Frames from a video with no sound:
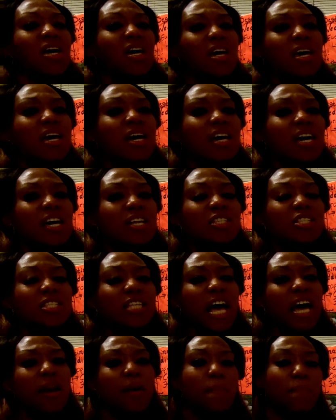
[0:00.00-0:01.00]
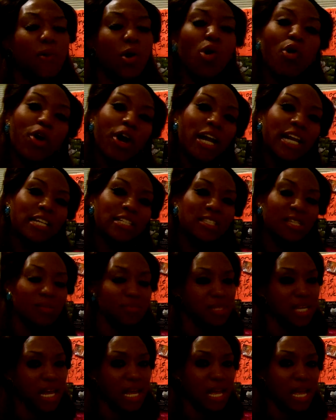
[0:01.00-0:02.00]
it gets kind of boring
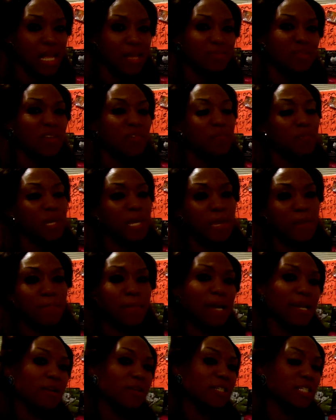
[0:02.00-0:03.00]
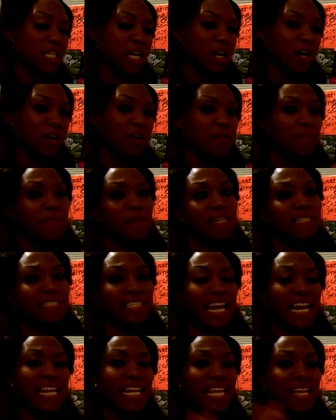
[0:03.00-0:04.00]
sometimes of being by yourself and
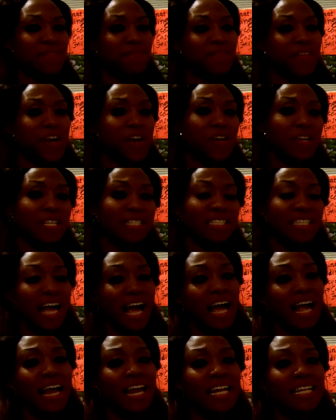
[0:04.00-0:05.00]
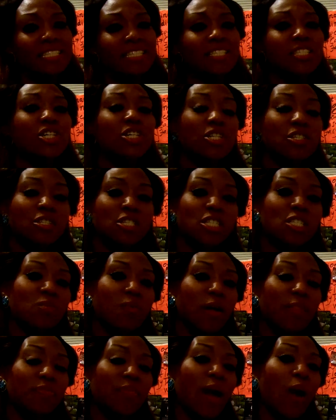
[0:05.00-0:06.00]
dating various guys until you just
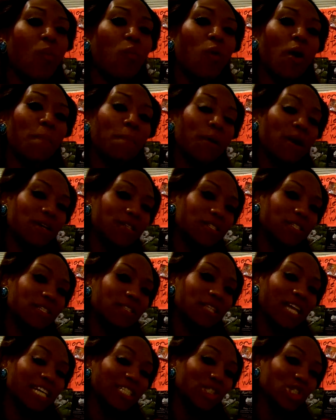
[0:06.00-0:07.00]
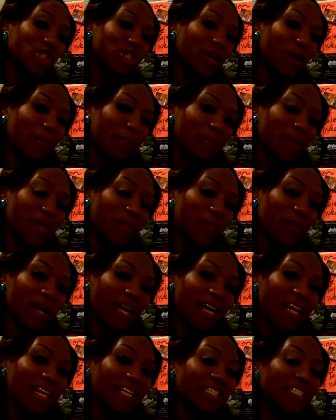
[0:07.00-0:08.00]
want that one person that you can be
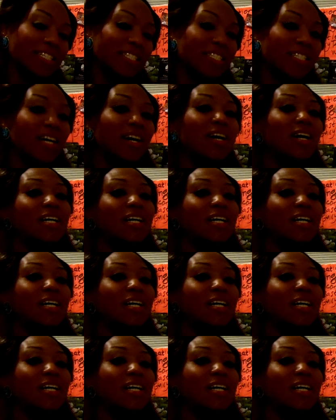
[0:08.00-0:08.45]
with and just